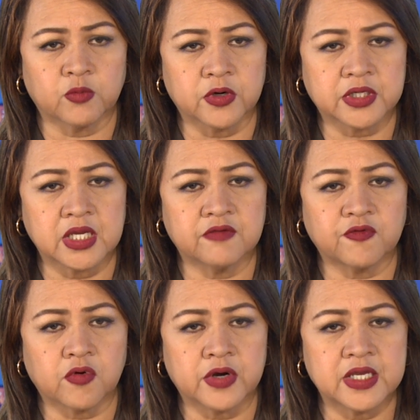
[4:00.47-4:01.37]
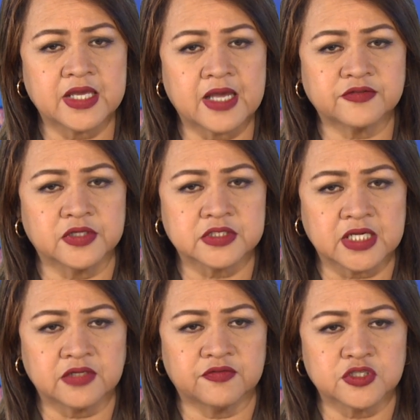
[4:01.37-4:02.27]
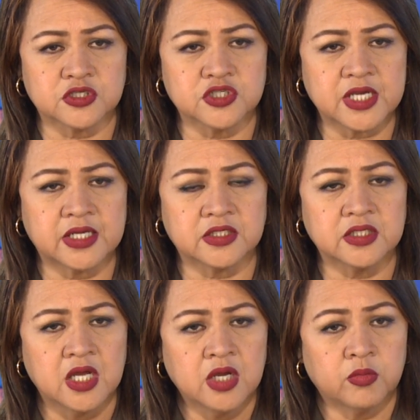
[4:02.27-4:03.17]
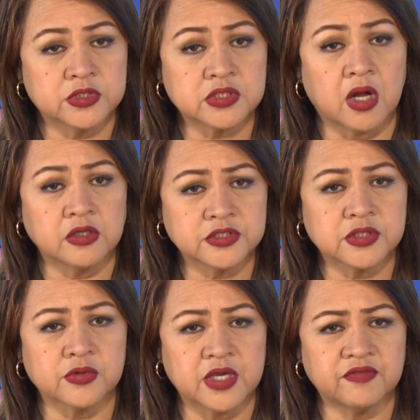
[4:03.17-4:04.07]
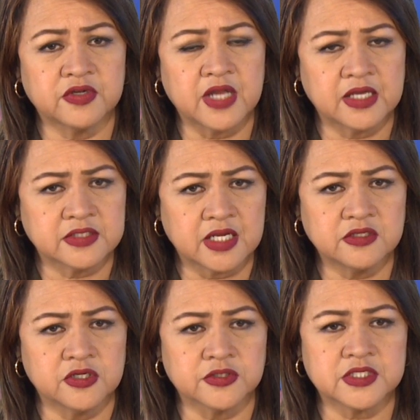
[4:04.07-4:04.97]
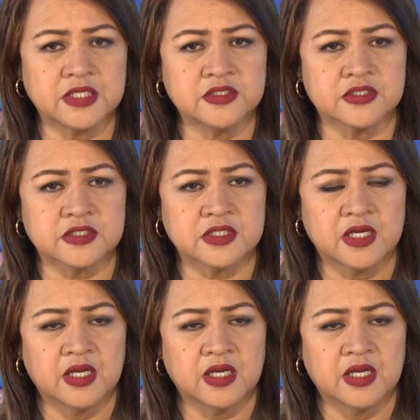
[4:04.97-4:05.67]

working for a Catholic television channel was also given a 10-year sentence.